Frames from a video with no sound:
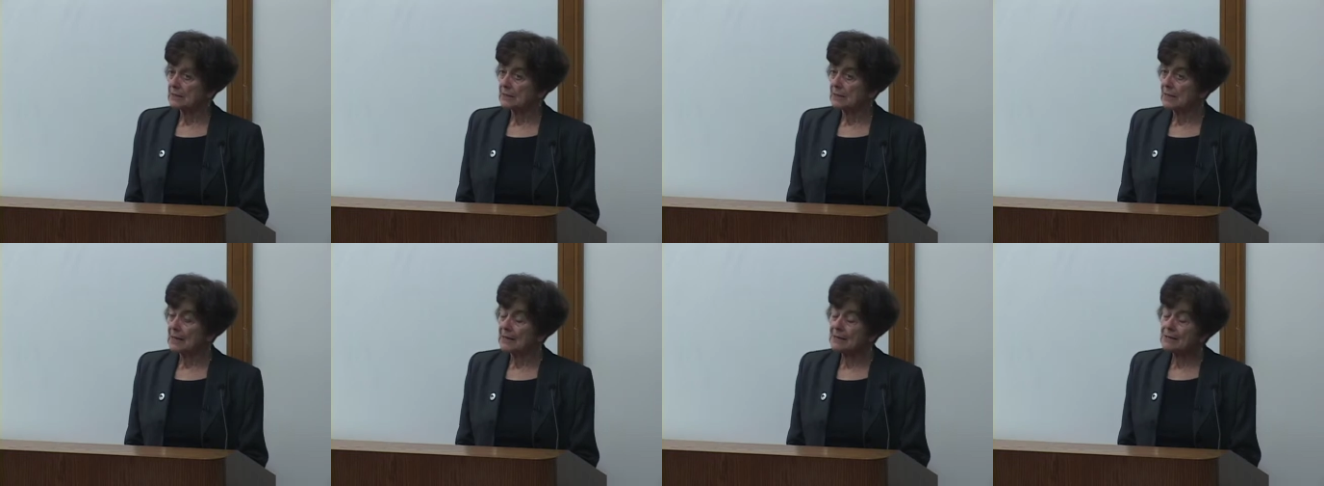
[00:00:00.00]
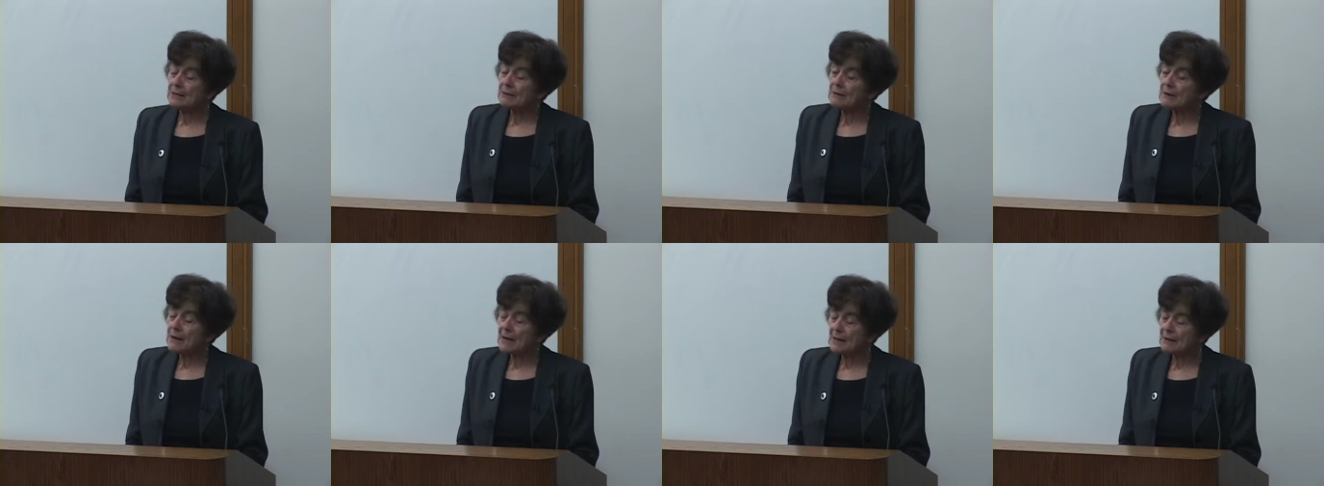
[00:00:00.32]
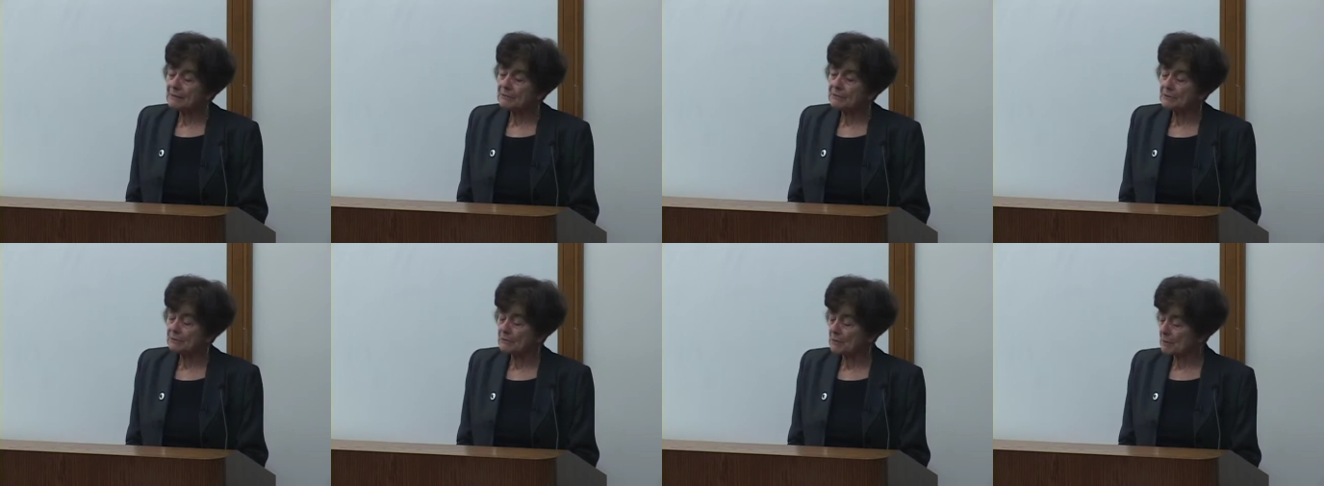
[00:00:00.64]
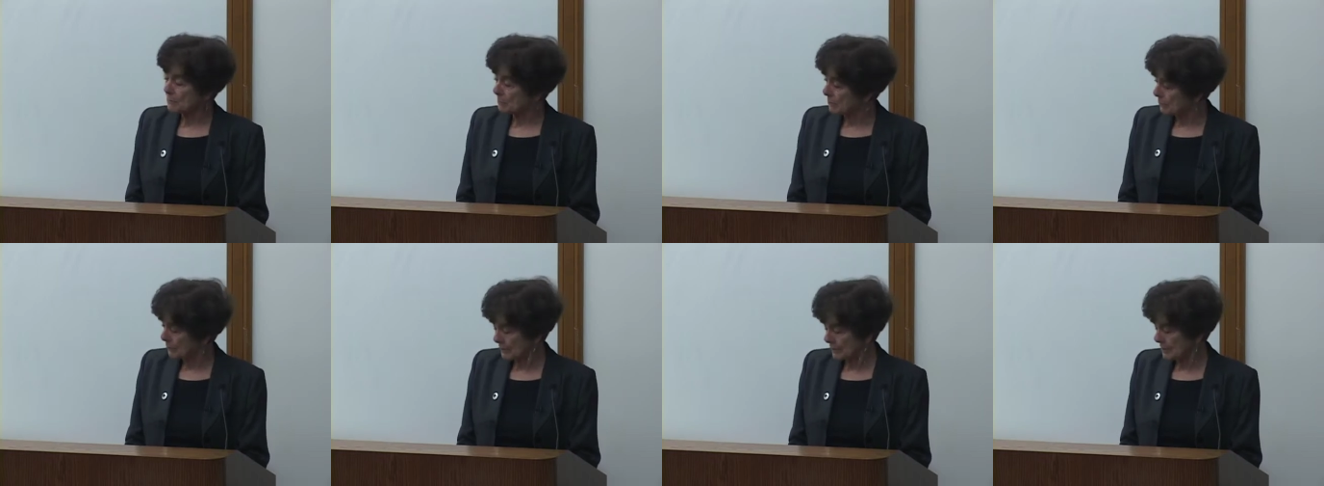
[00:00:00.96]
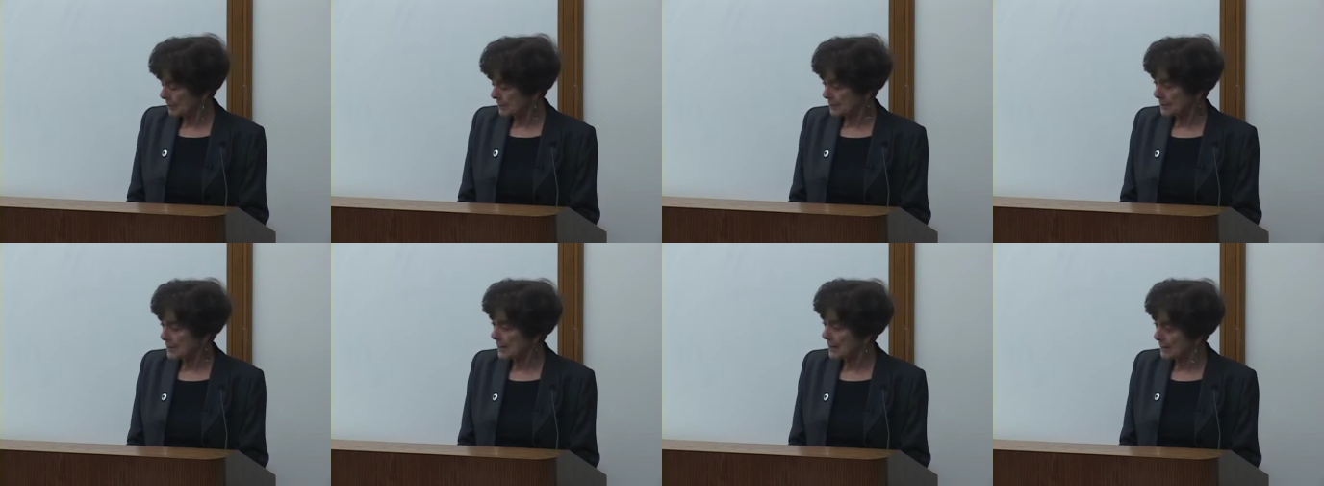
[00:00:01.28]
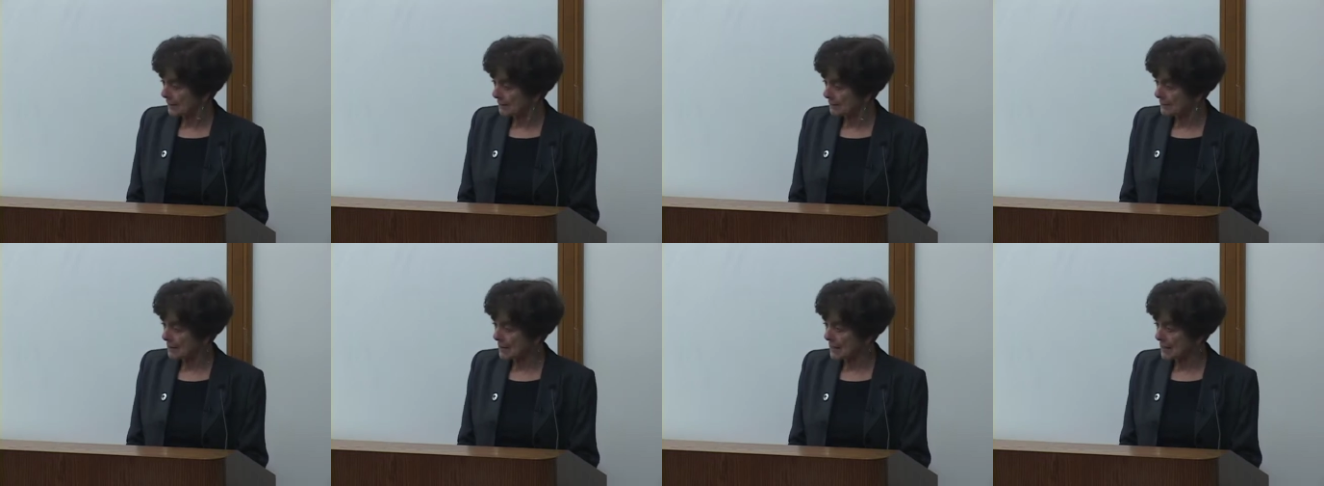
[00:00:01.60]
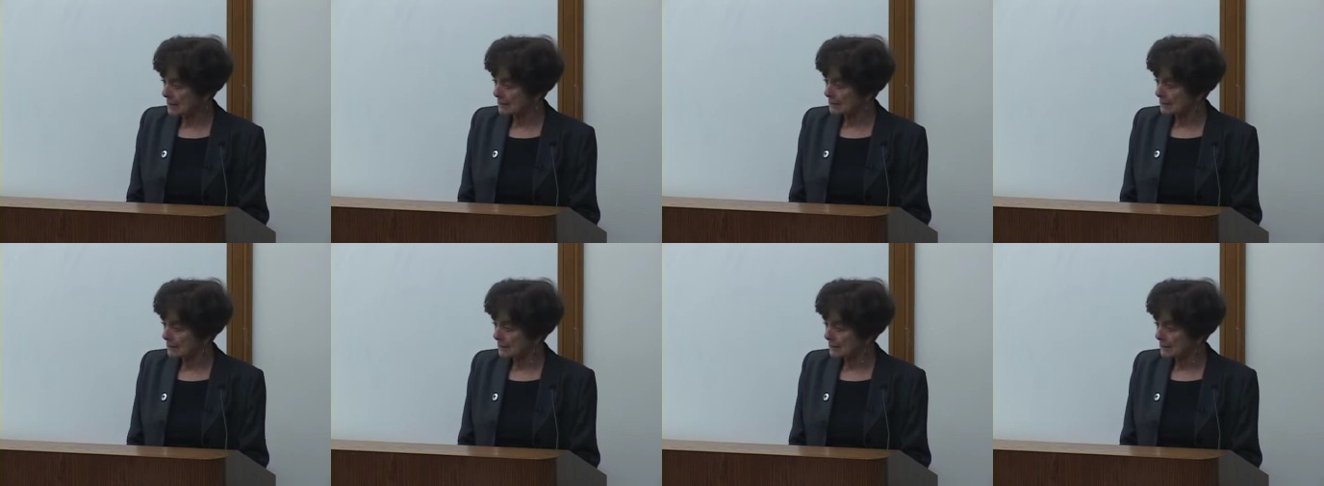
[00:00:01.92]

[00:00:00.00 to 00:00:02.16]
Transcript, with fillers: I don't have a report on how that